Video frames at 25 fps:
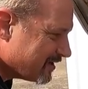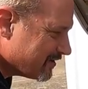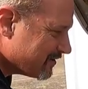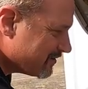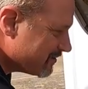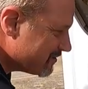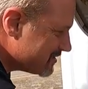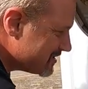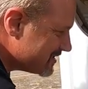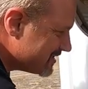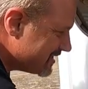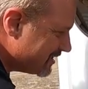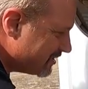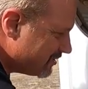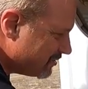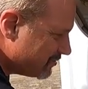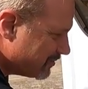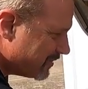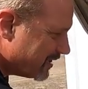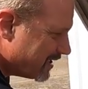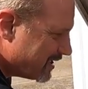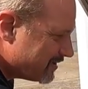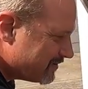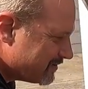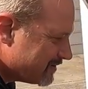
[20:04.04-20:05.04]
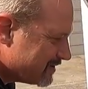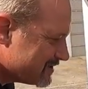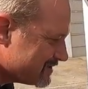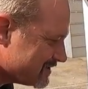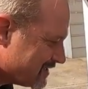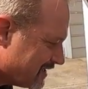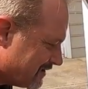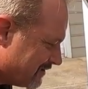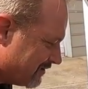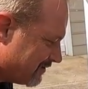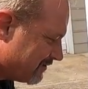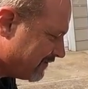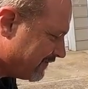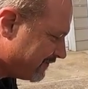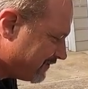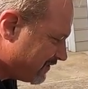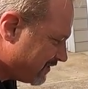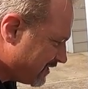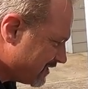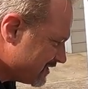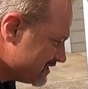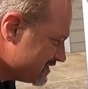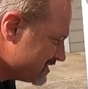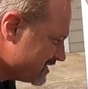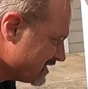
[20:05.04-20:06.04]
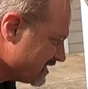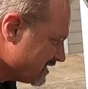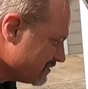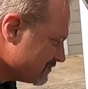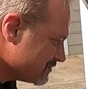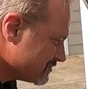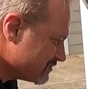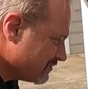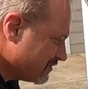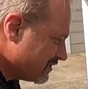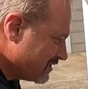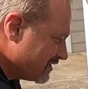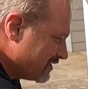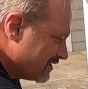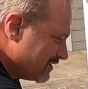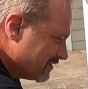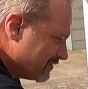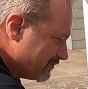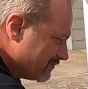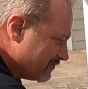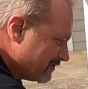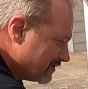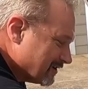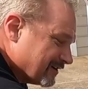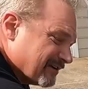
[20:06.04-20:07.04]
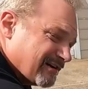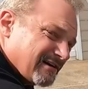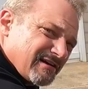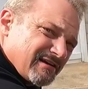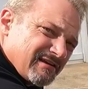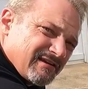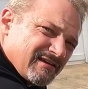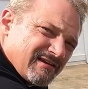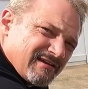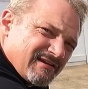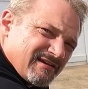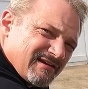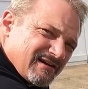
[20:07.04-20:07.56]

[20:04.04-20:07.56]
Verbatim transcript: there. They're sealed batteries. I don't know if they're A G Ms or what whatnot.